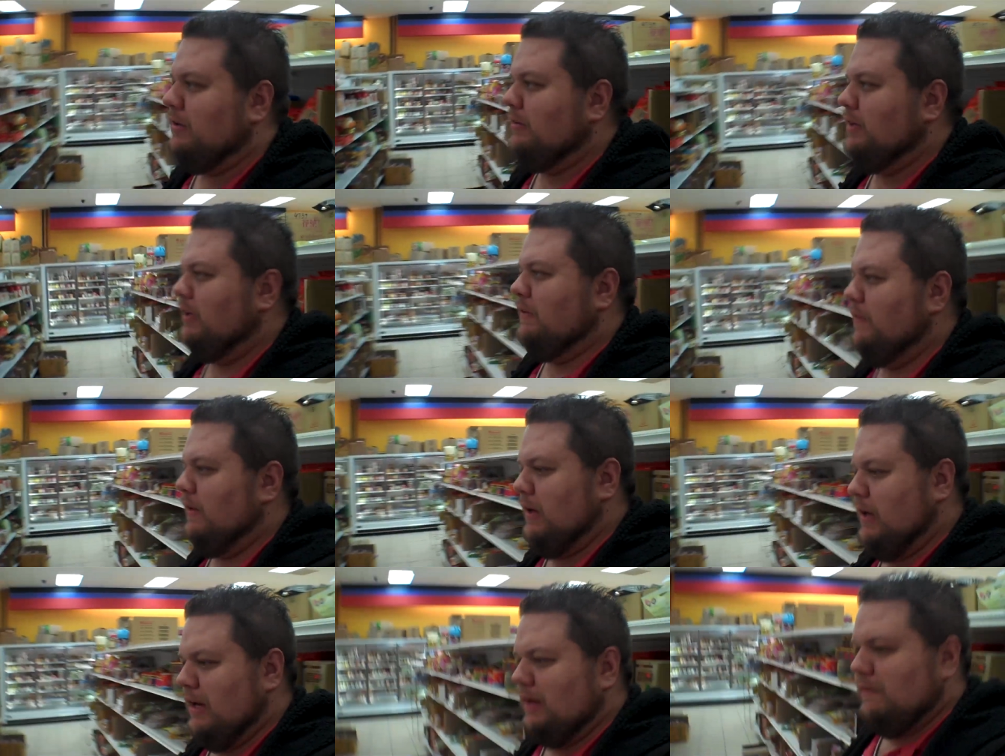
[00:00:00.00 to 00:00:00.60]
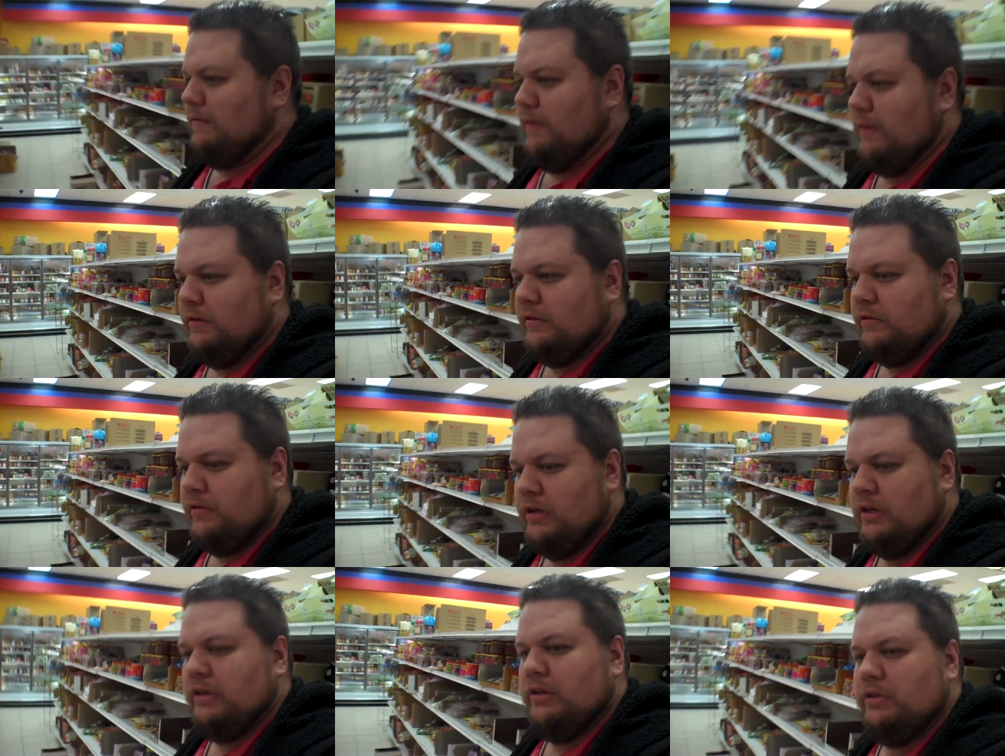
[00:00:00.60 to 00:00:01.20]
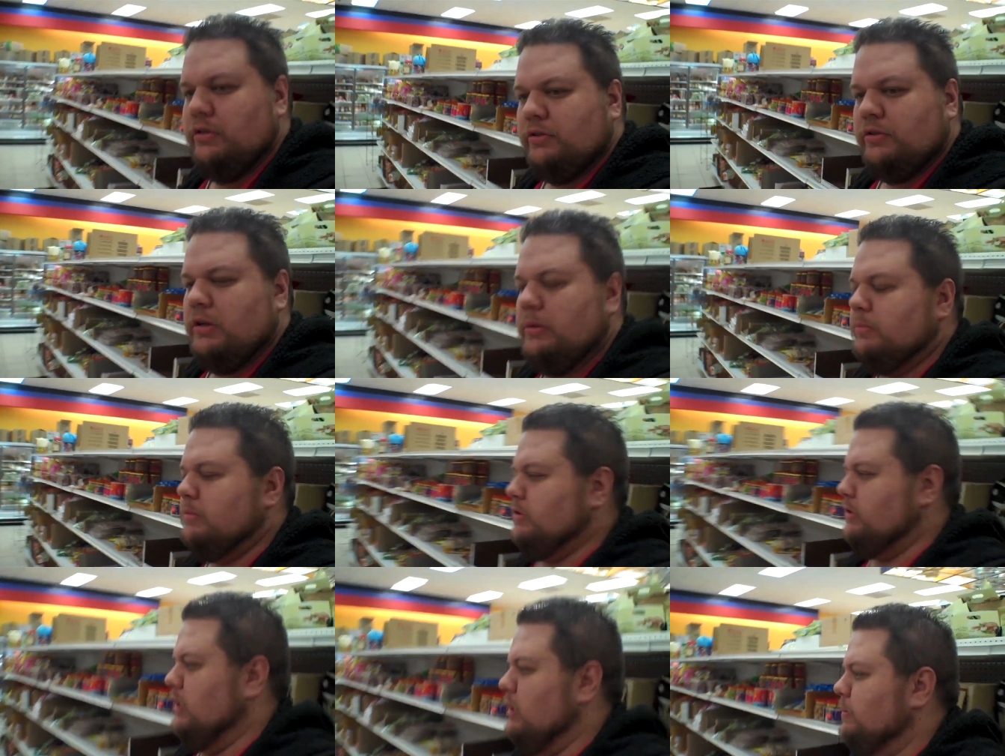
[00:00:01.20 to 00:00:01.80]
to see if they have these
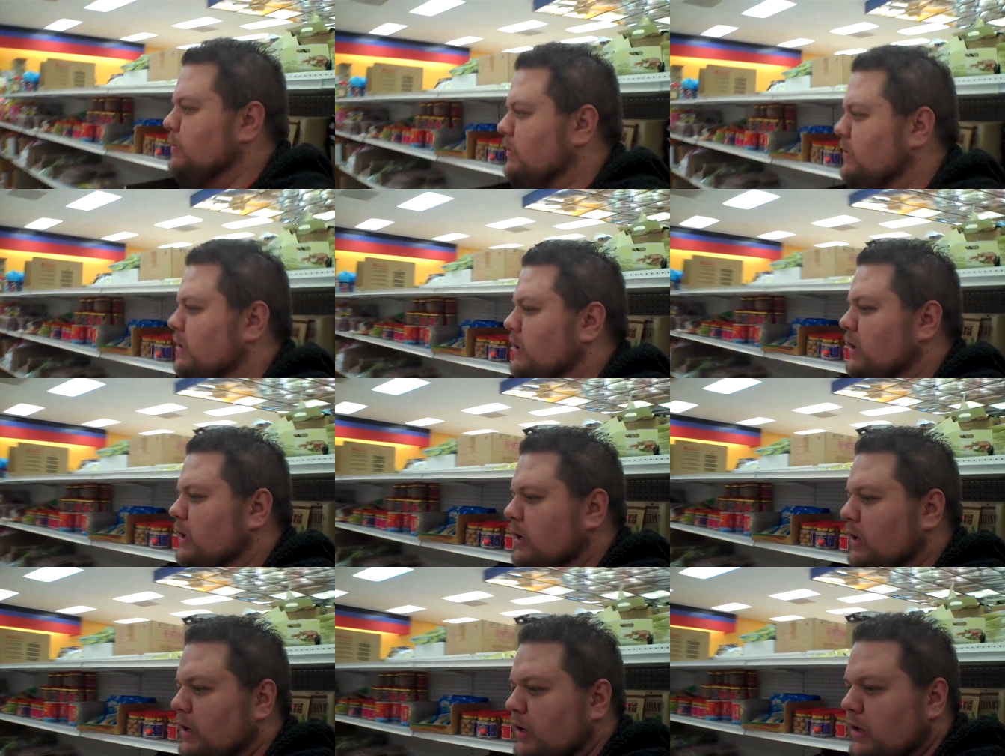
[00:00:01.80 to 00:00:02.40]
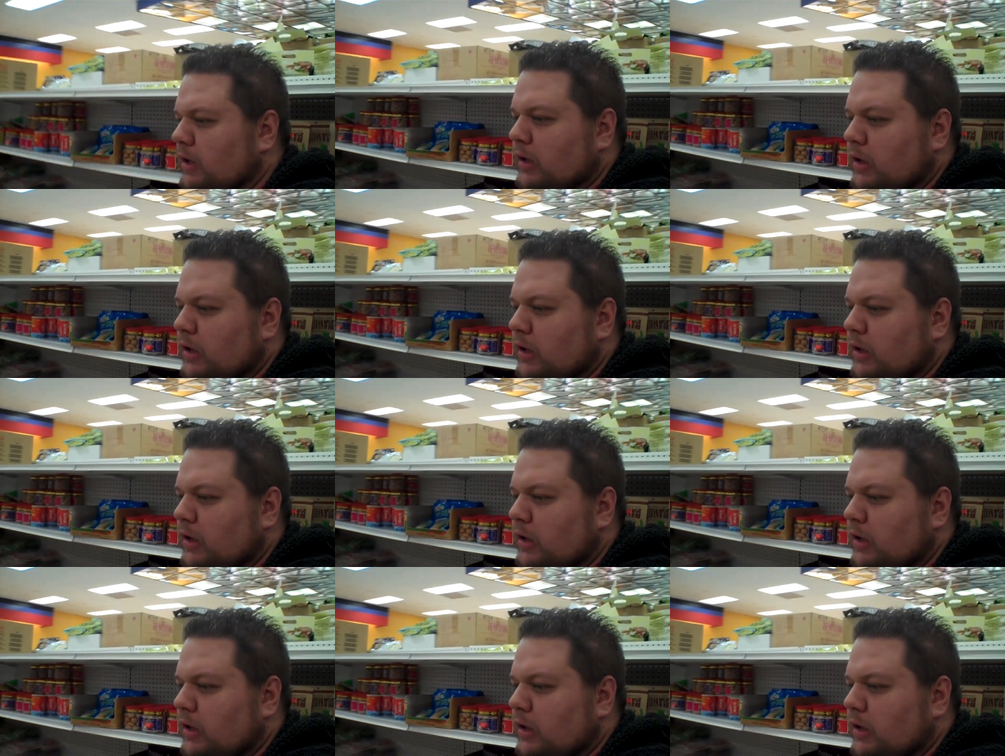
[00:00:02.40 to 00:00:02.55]
shrimp chips that I